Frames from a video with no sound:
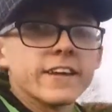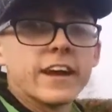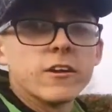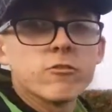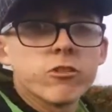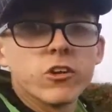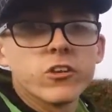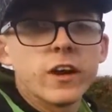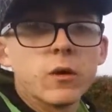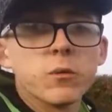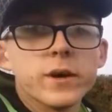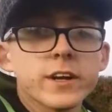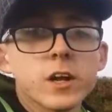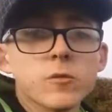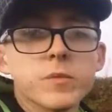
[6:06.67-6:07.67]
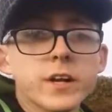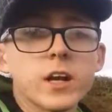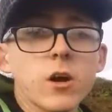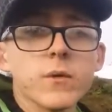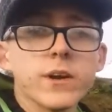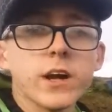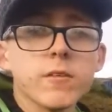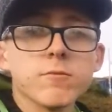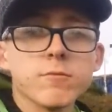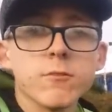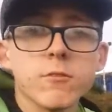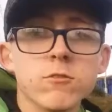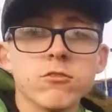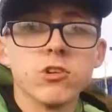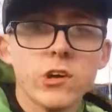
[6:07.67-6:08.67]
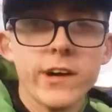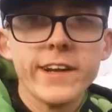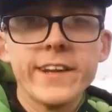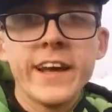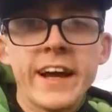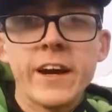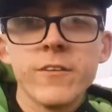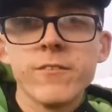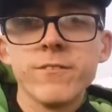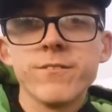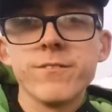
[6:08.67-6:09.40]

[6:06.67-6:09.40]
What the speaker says: the entrance that we're going to be going up right now.